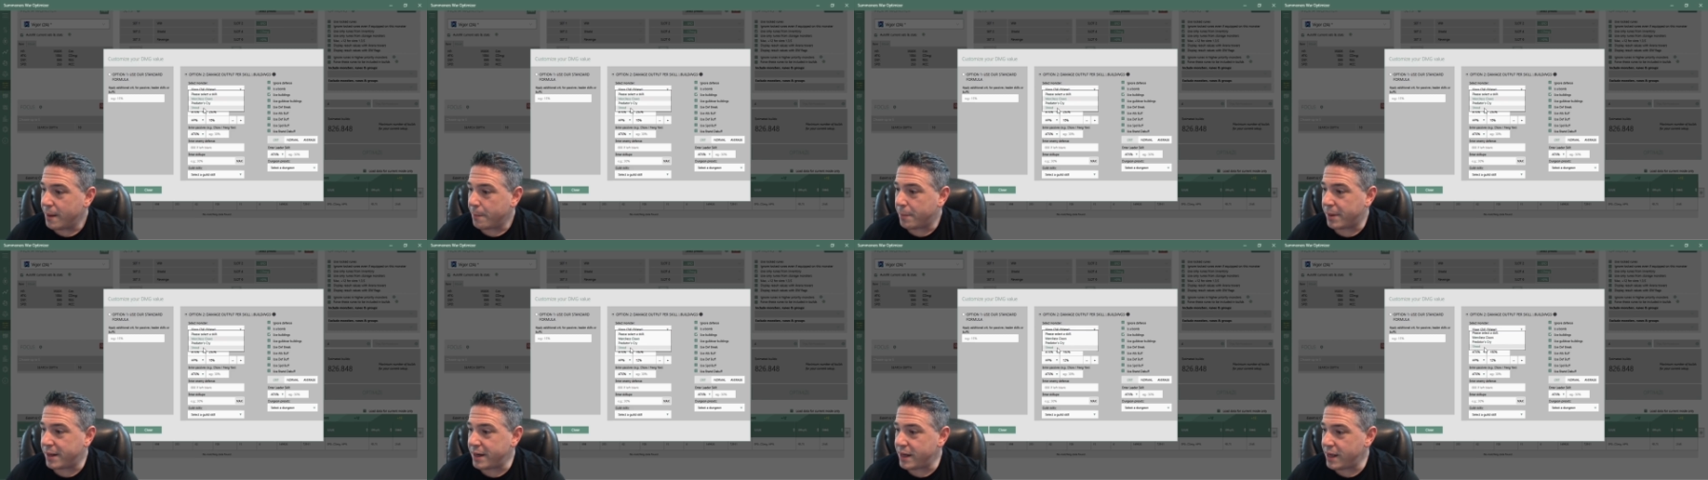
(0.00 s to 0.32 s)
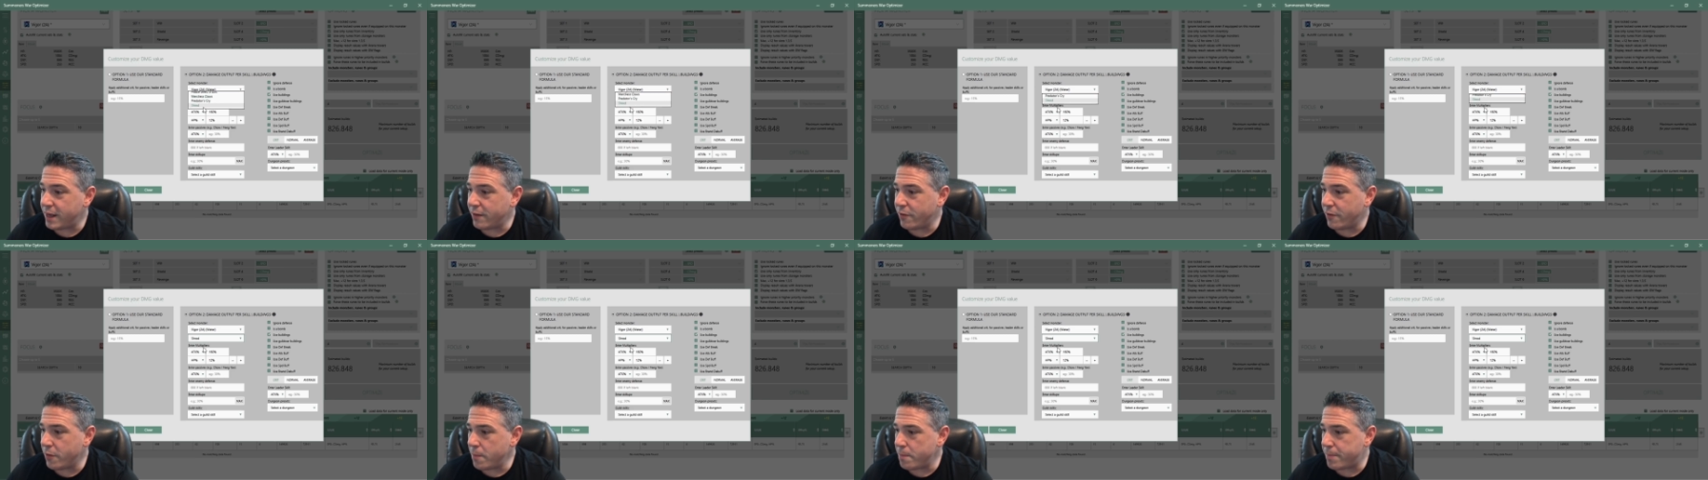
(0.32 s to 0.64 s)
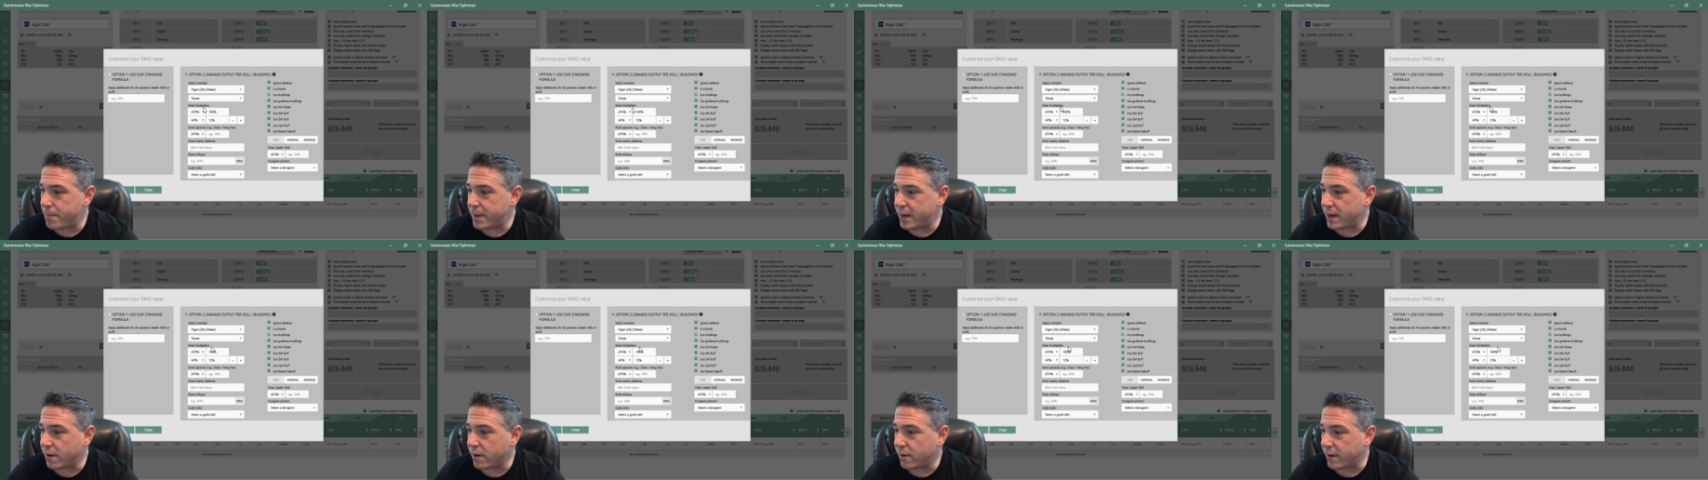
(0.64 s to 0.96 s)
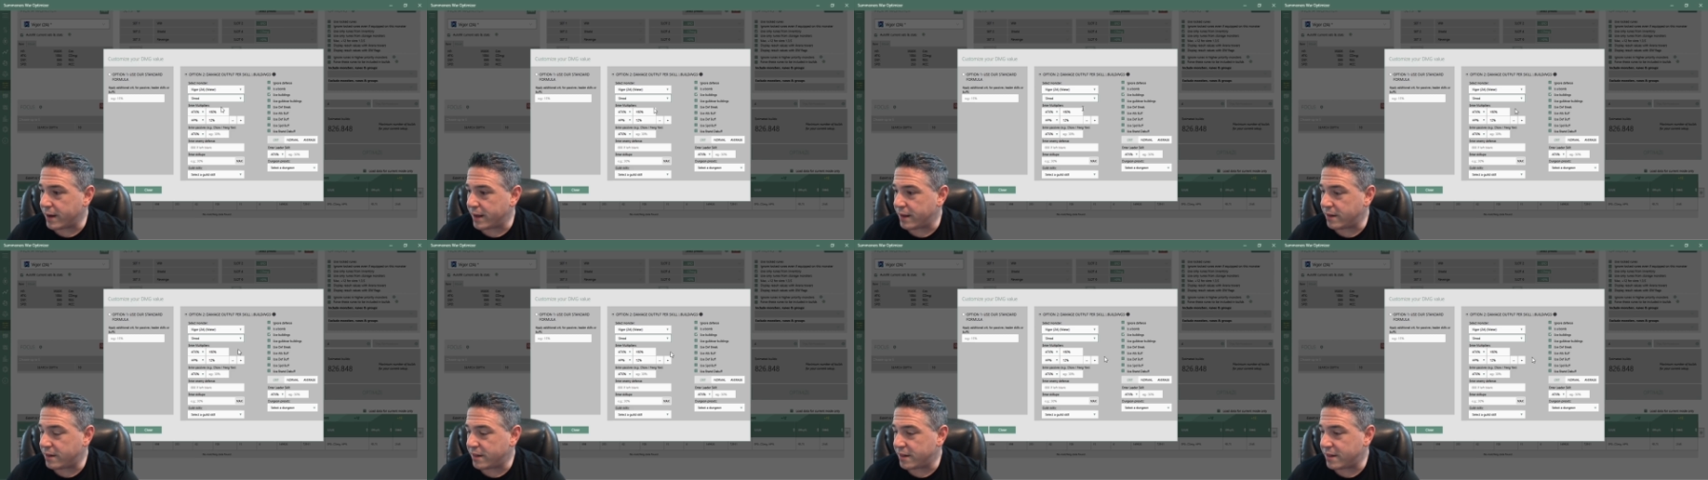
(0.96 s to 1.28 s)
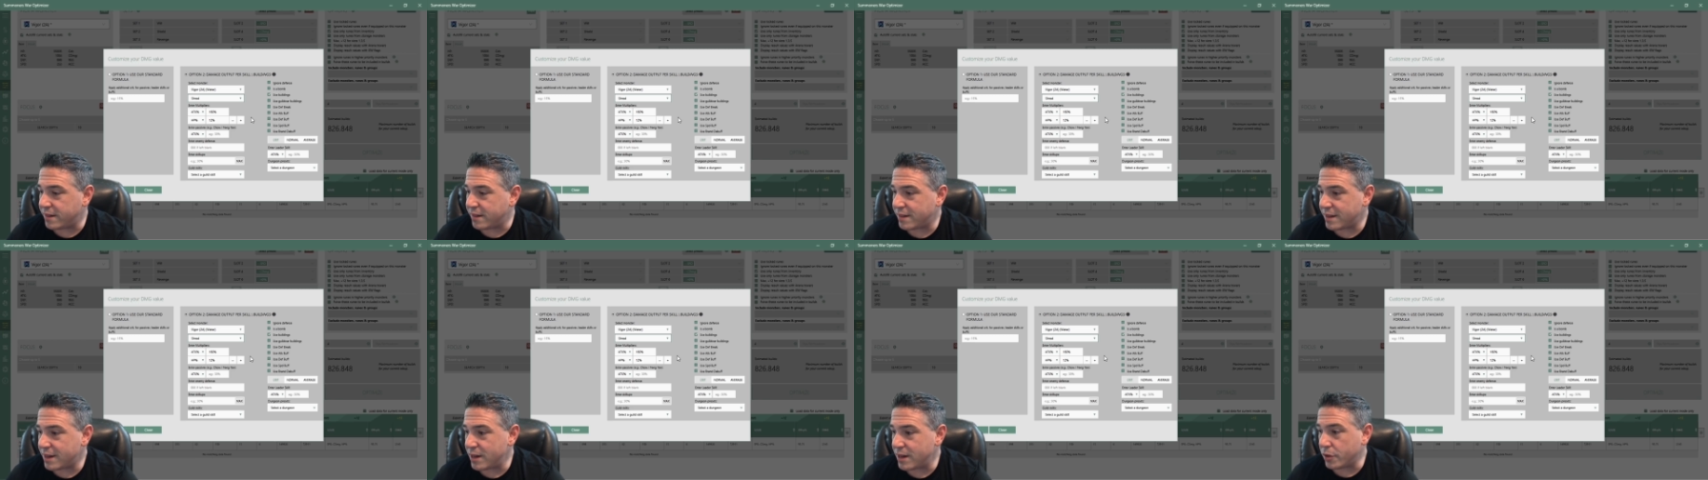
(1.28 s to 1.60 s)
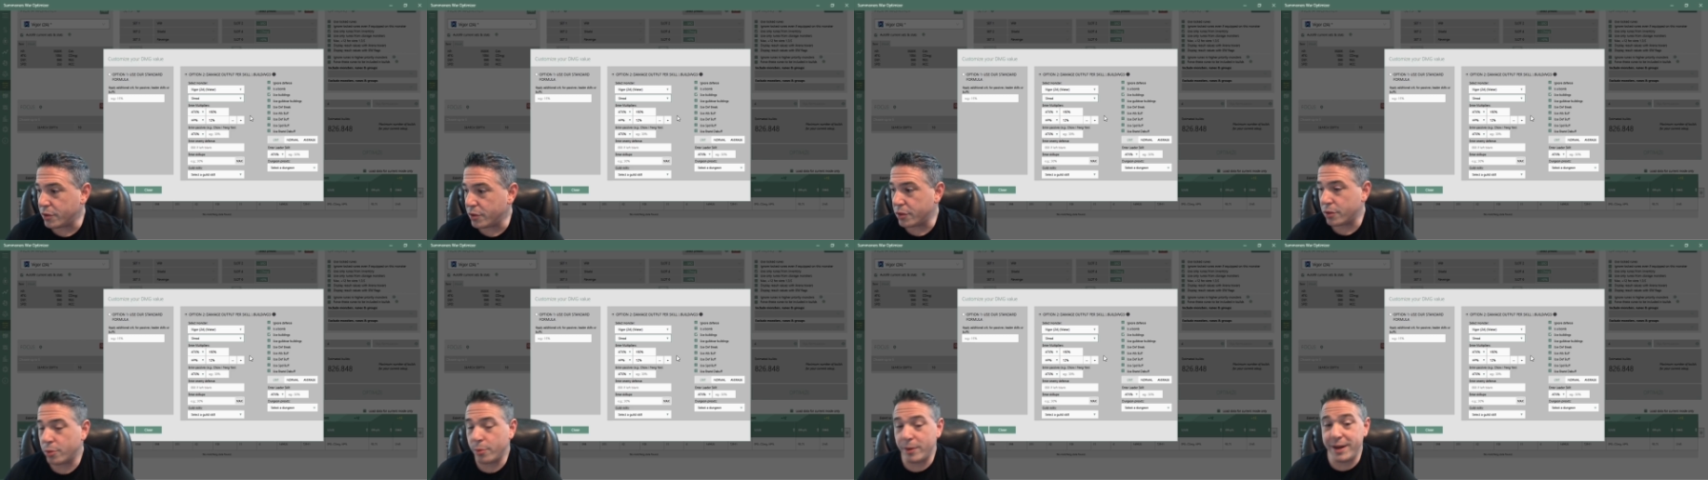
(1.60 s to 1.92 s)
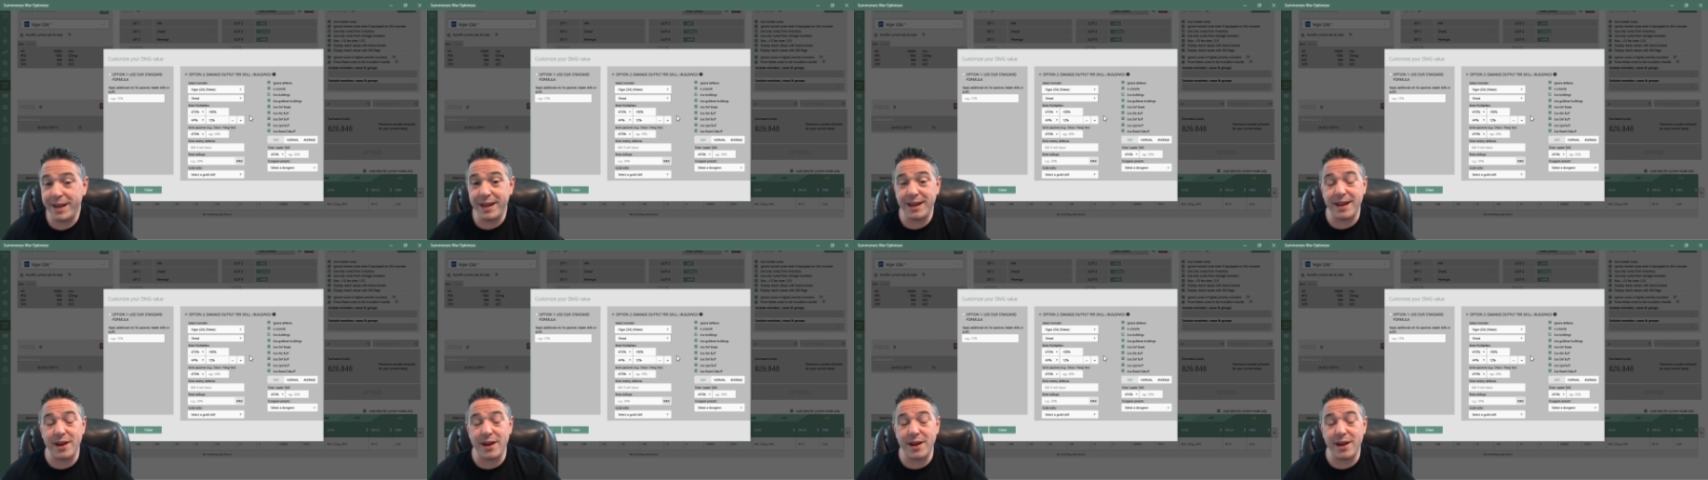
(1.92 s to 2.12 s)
but even bigger is his skill 3.